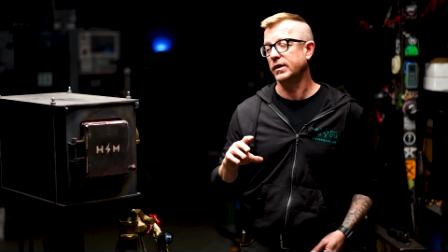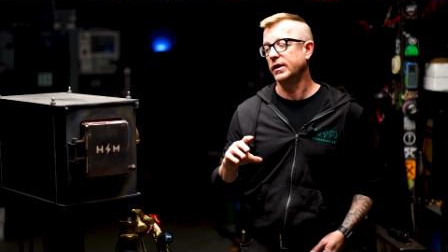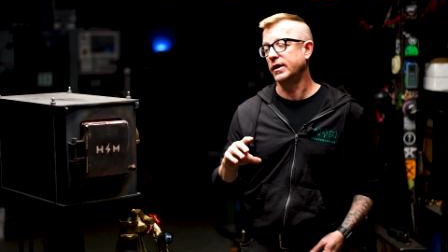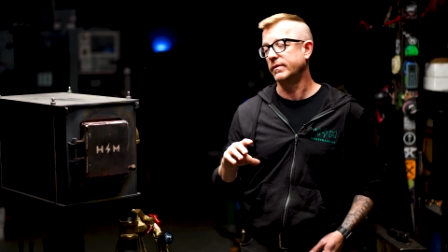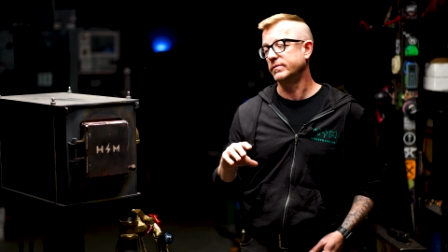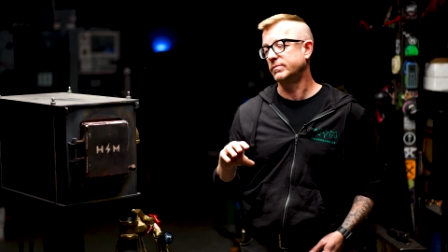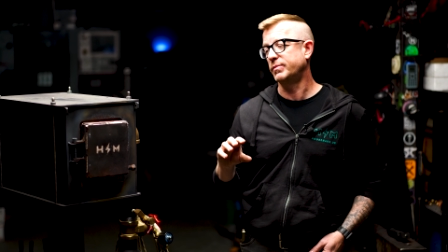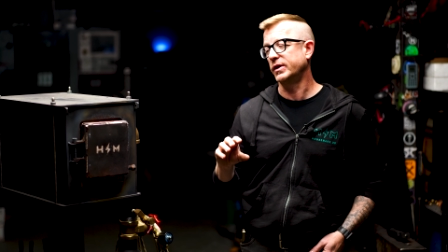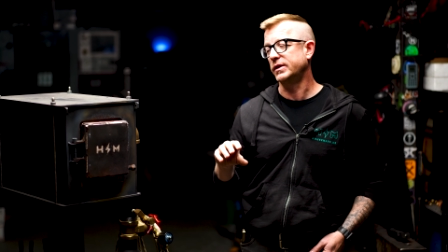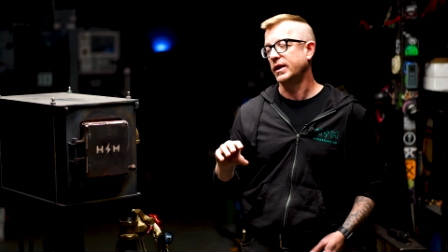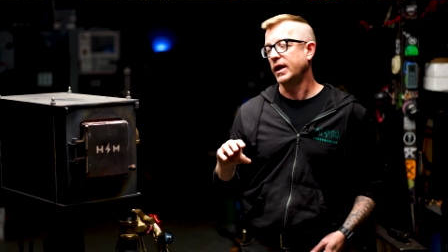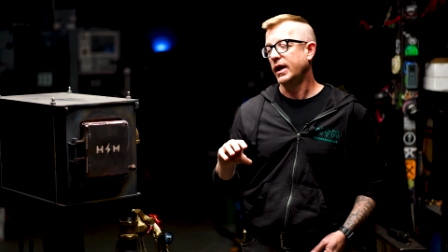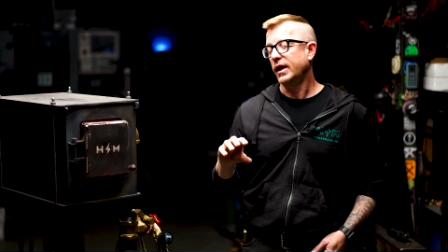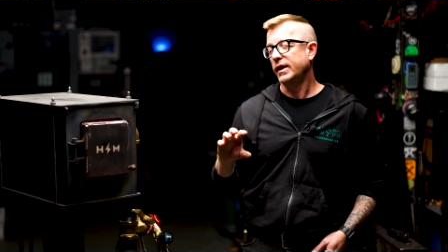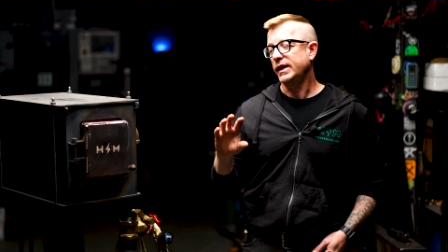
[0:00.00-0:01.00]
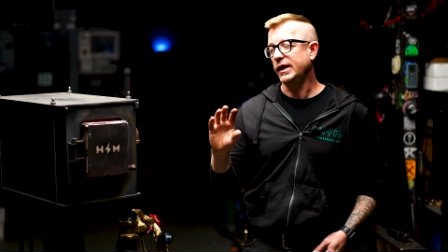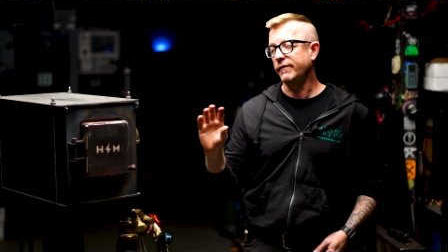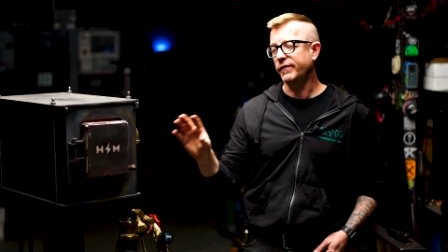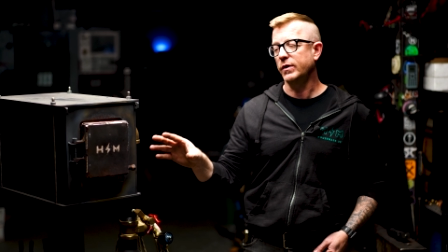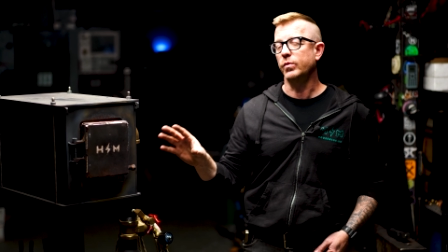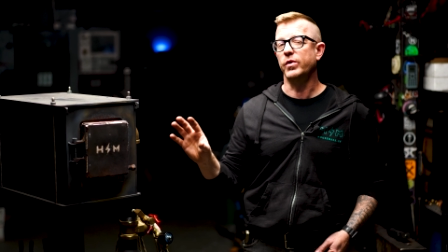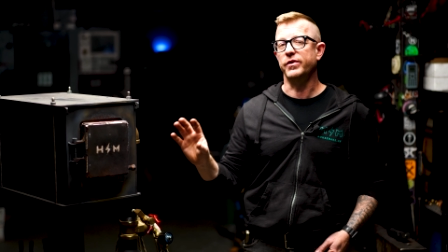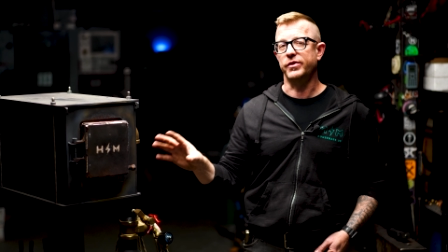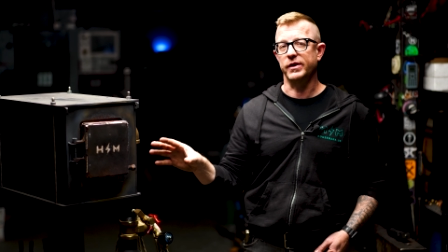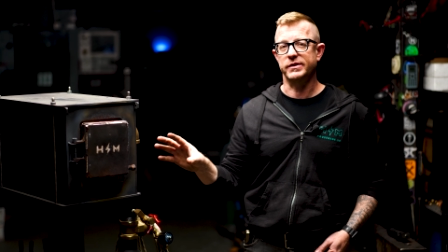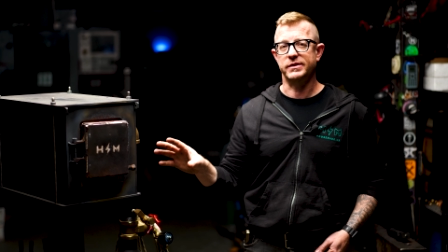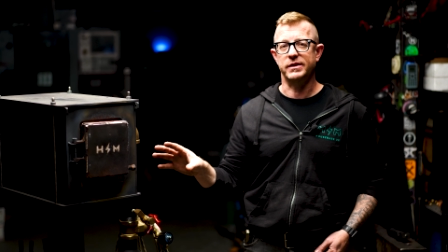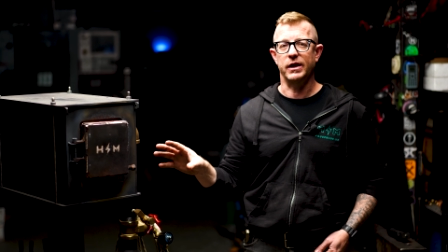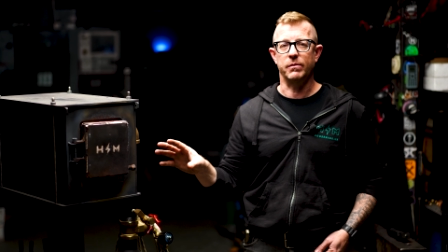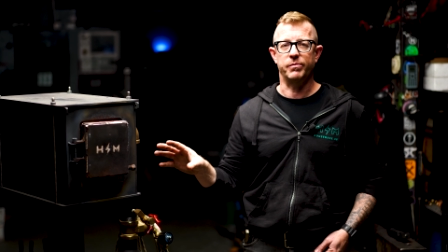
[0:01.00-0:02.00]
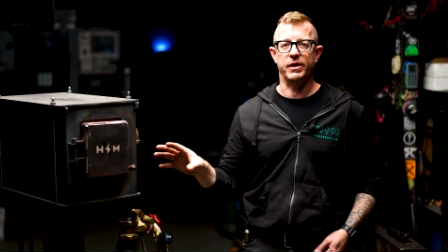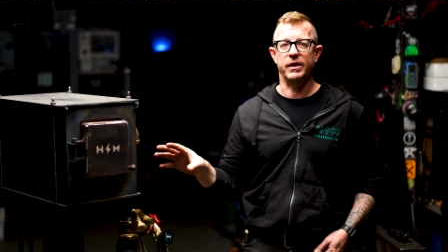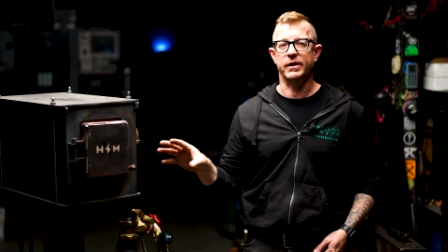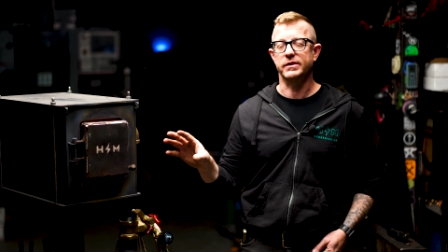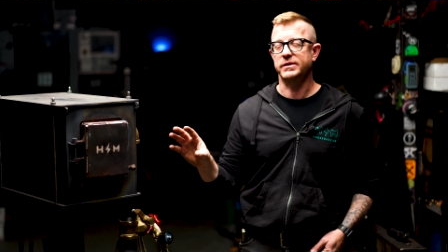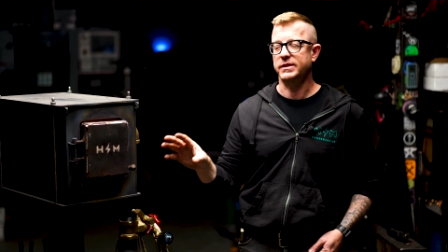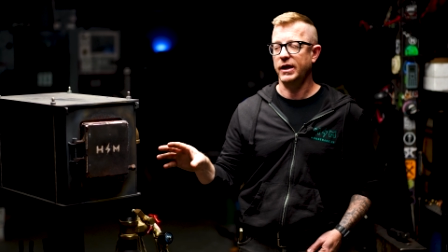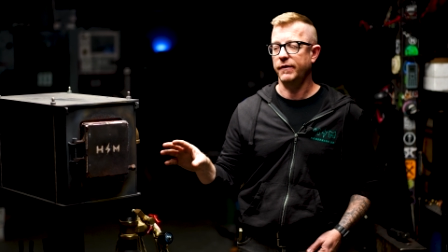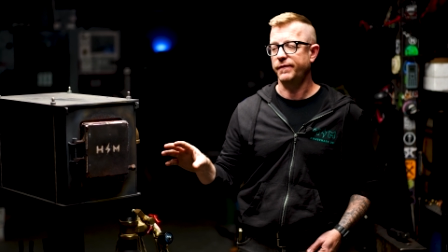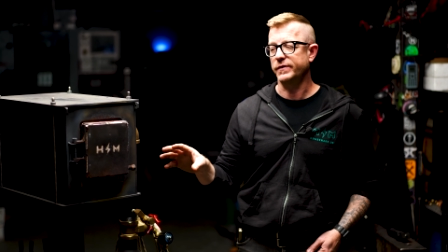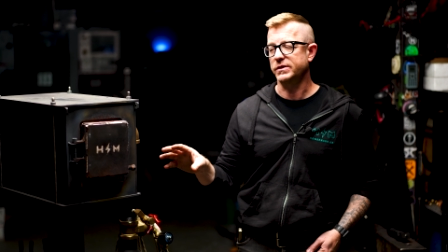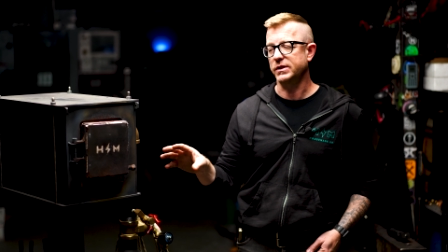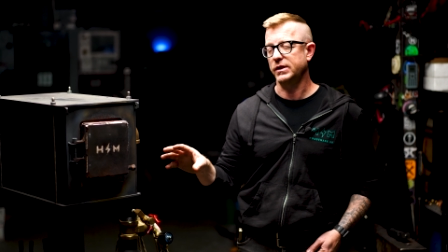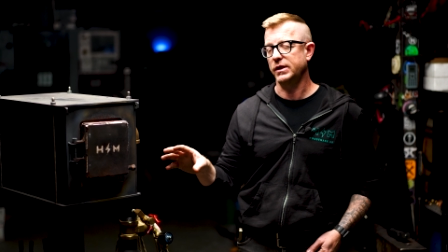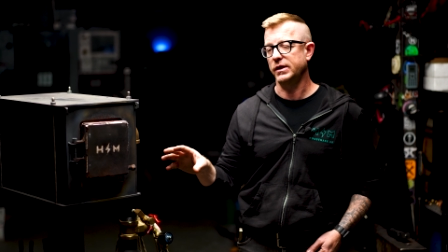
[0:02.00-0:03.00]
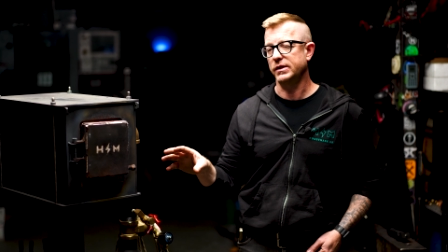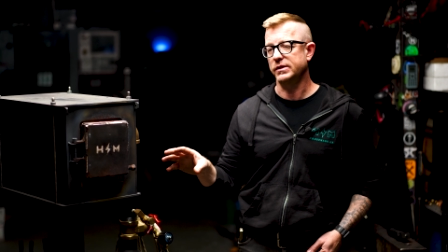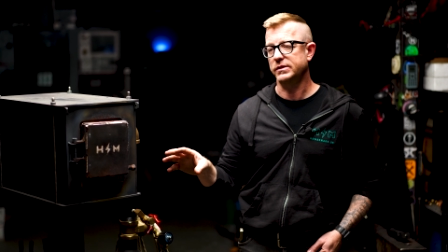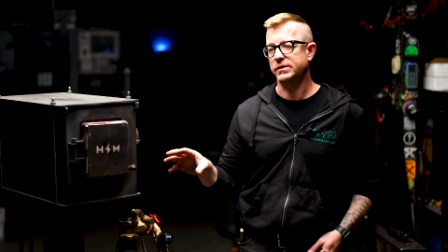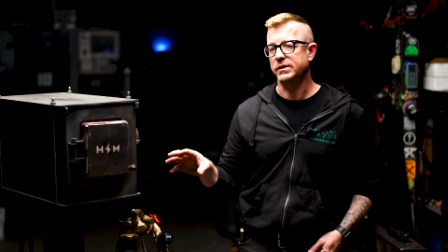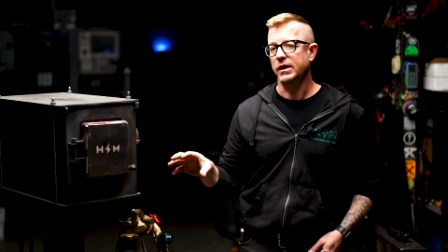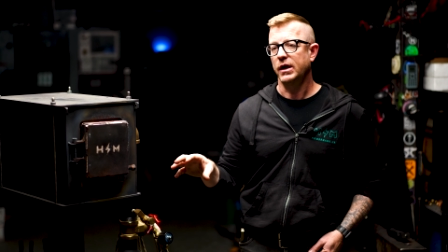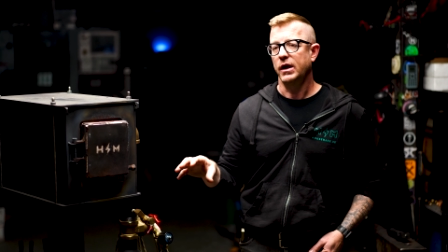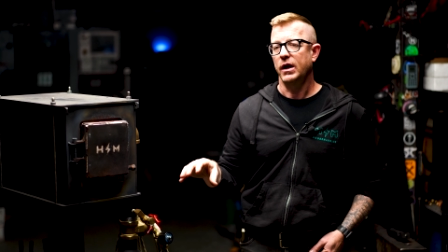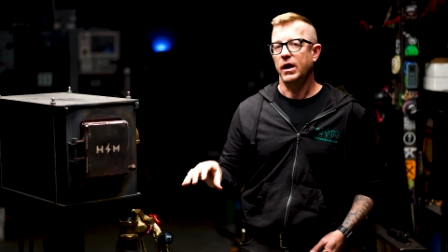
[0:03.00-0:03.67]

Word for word: Um, but even with this thing being as safe as it is,